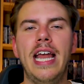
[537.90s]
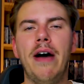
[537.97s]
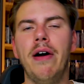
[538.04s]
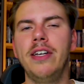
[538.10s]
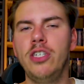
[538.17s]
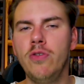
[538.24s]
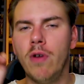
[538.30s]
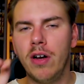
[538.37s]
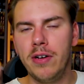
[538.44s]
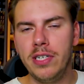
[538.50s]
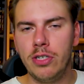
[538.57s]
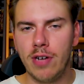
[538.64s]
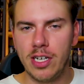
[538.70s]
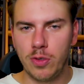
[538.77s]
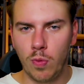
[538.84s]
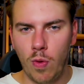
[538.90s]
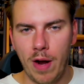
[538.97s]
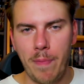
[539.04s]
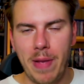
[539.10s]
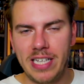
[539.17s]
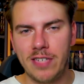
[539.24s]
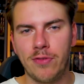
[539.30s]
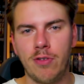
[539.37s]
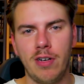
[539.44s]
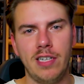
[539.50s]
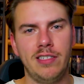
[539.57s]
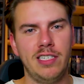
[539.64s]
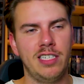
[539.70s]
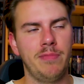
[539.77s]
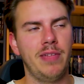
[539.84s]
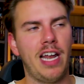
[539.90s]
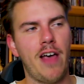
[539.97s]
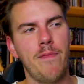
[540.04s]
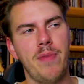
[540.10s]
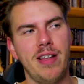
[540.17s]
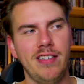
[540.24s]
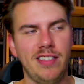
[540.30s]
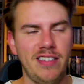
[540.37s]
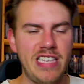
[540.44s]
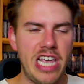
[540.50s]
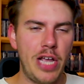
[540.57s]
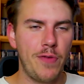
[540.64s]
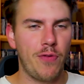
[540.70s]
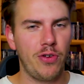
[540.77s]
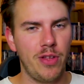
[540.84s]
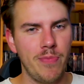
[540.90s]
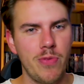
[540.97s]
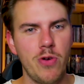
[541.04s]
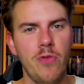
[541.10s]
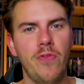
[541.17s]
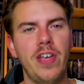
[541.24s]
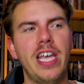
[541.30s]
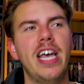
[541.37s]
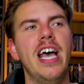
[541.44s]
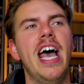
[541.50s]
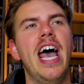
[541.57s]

Now, I do want to address one piece of criticism that I've been seeing for the movie,